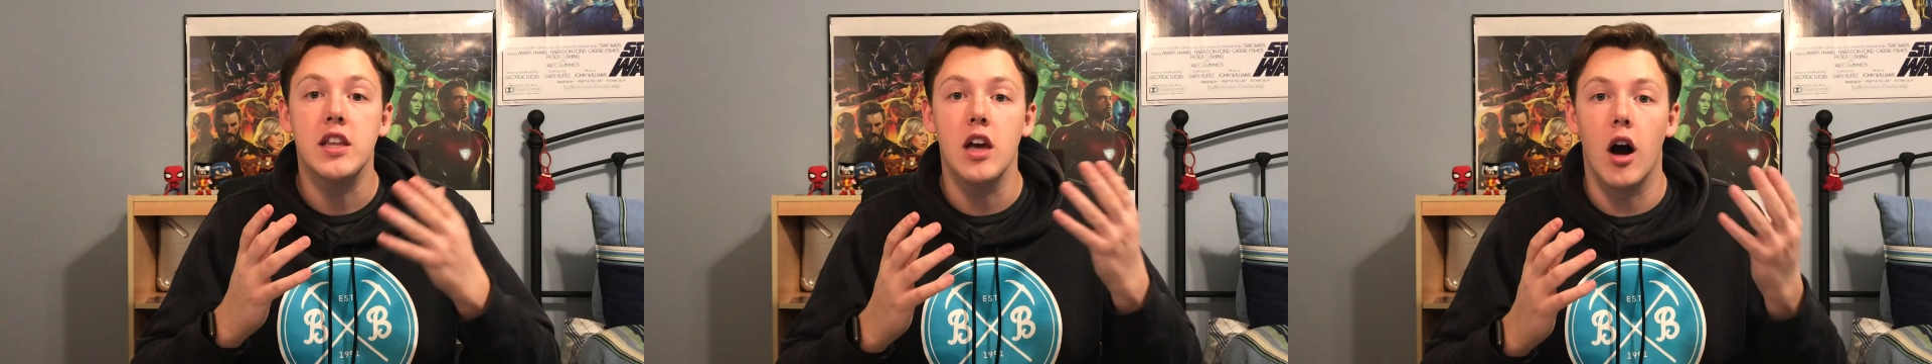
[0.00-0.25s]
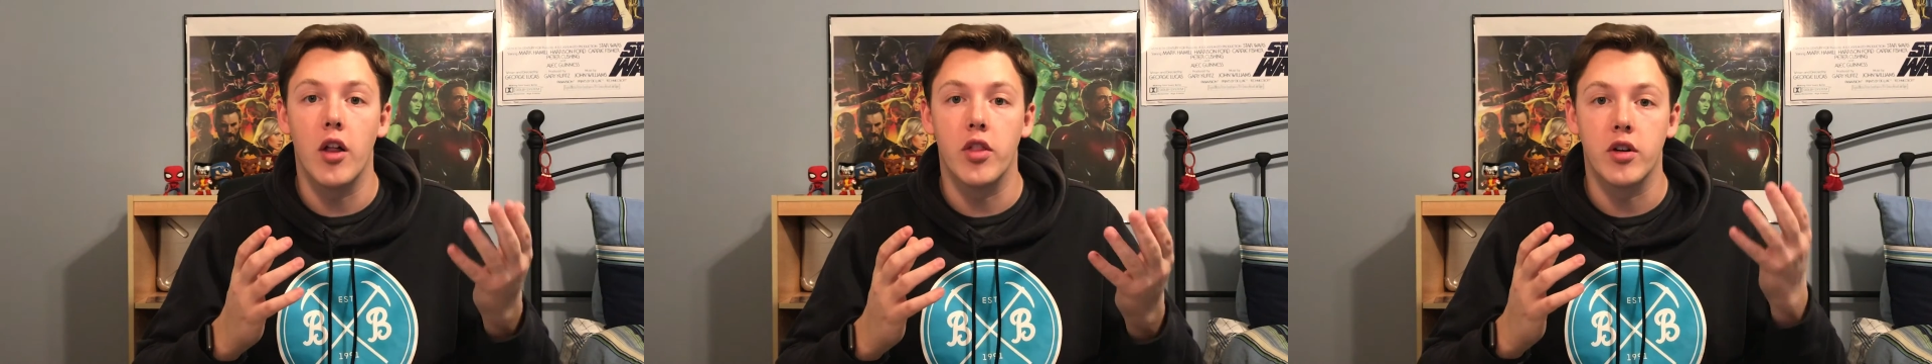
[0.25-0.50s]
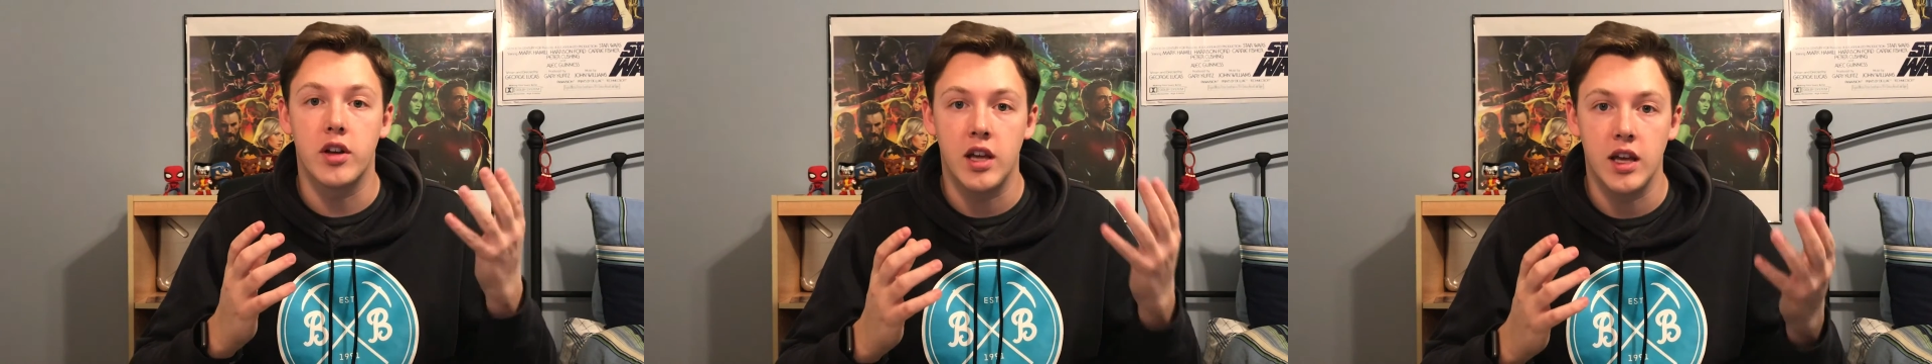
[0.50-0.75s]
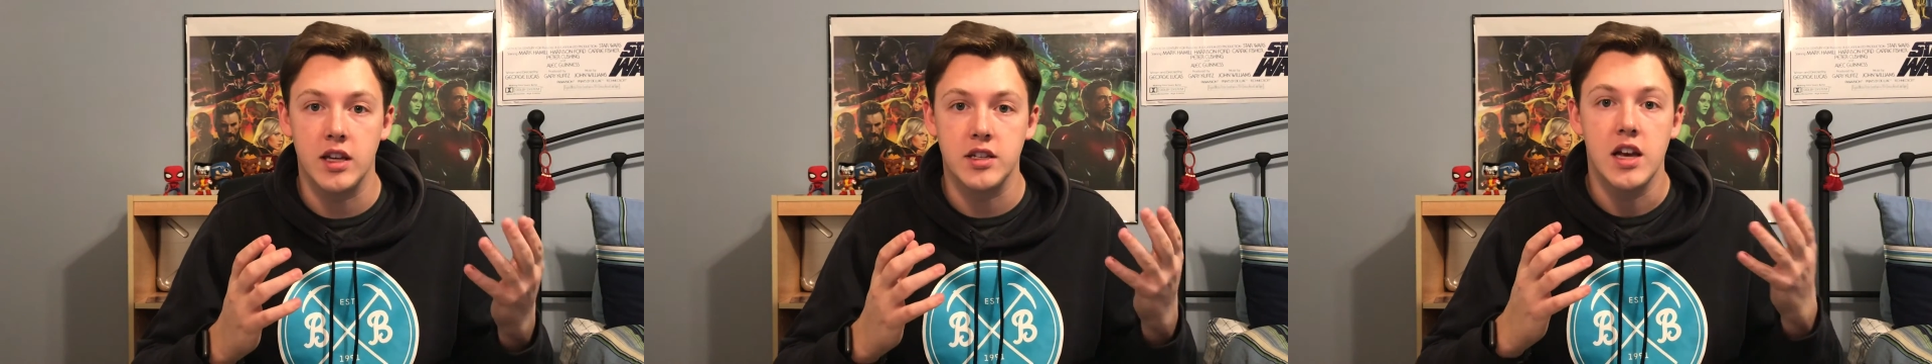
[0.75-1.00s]
the other
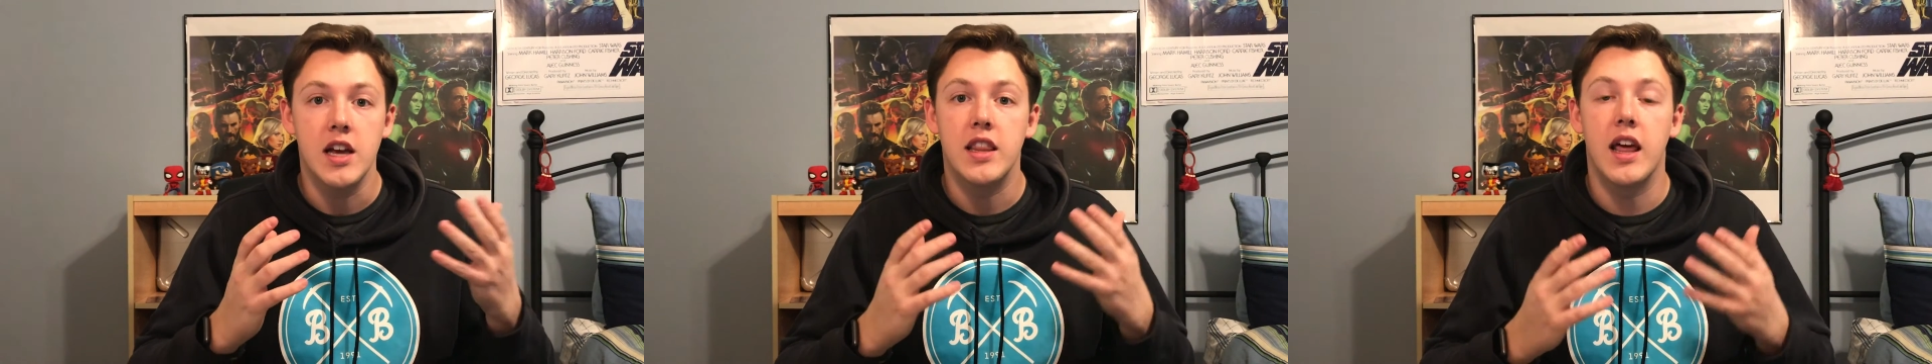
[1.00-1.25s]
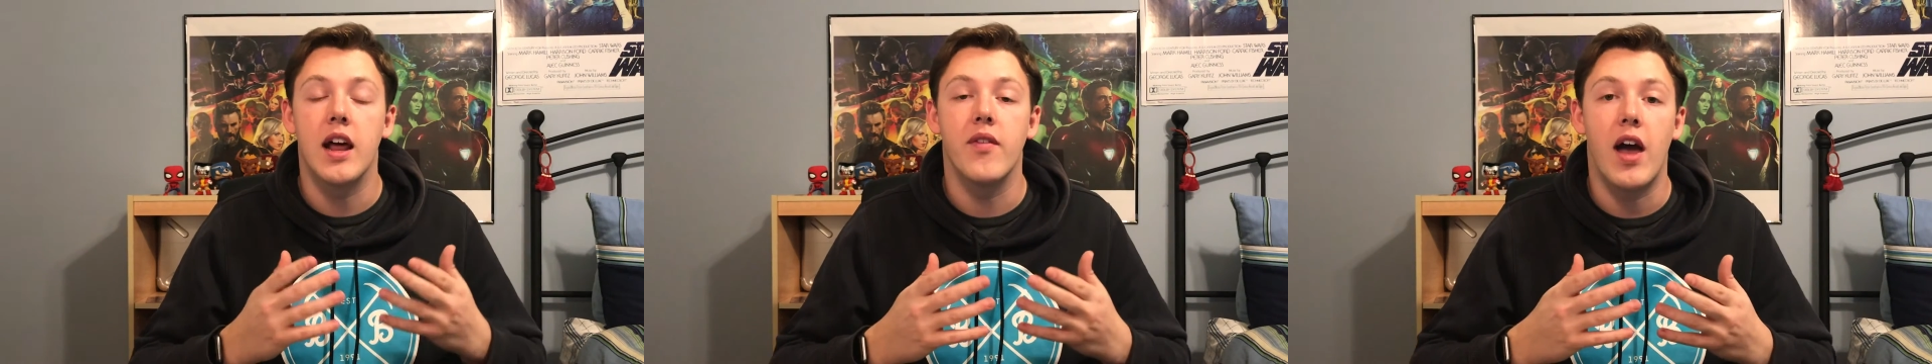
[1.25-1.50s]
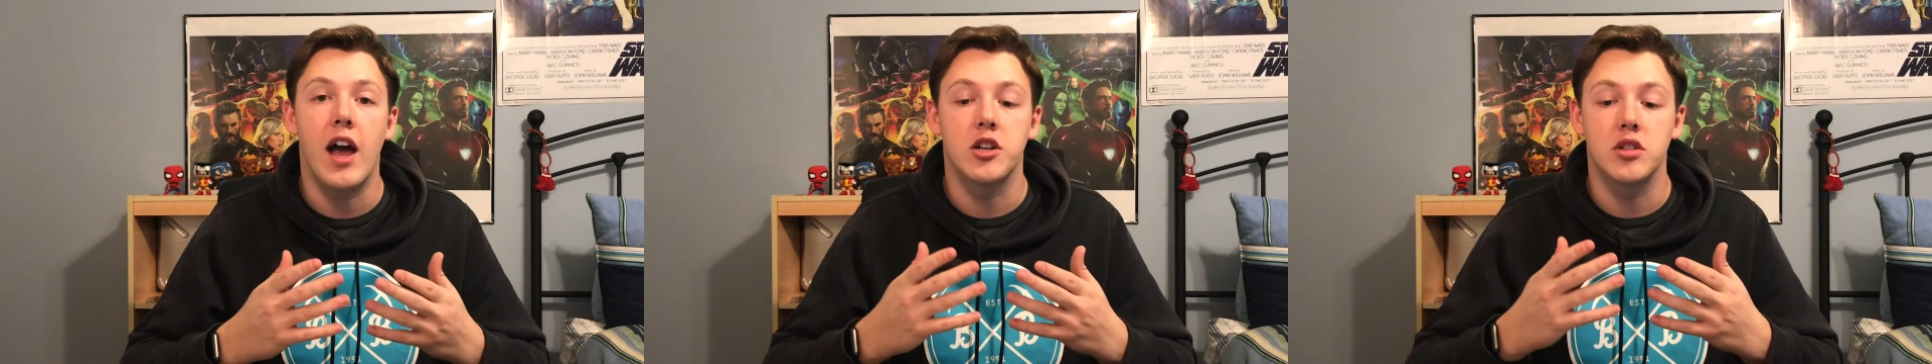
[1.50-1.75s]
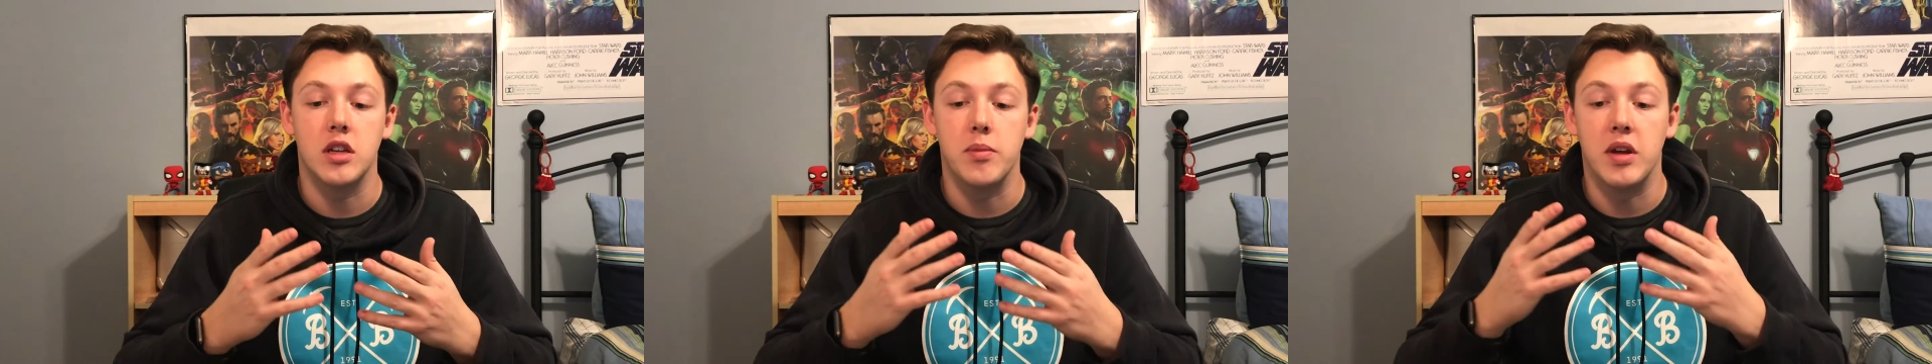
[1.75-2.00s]
kings that have
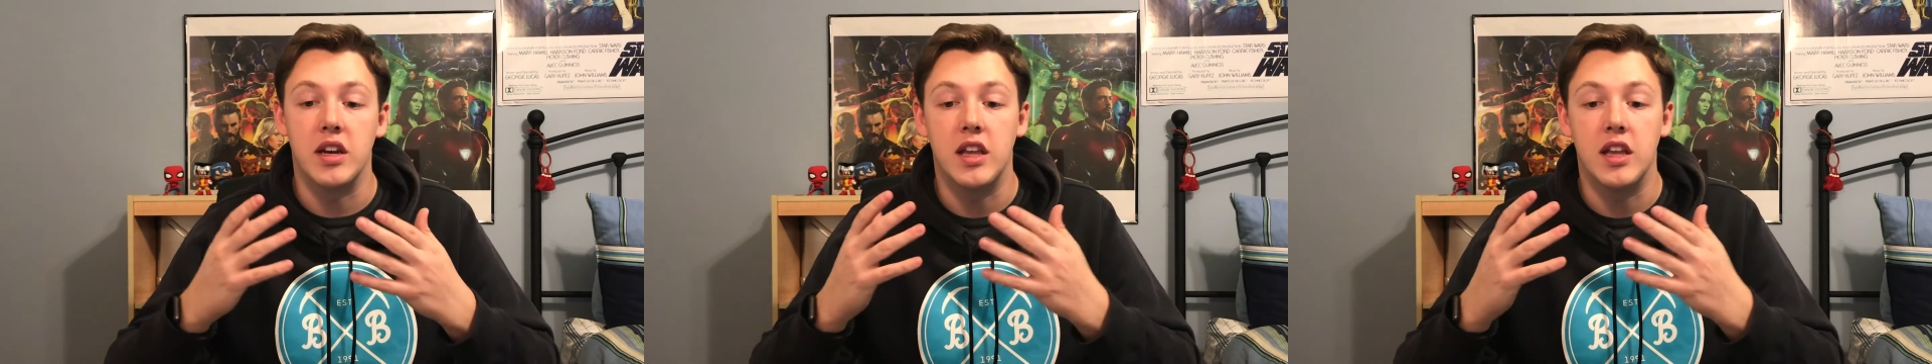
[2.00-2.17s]
actually been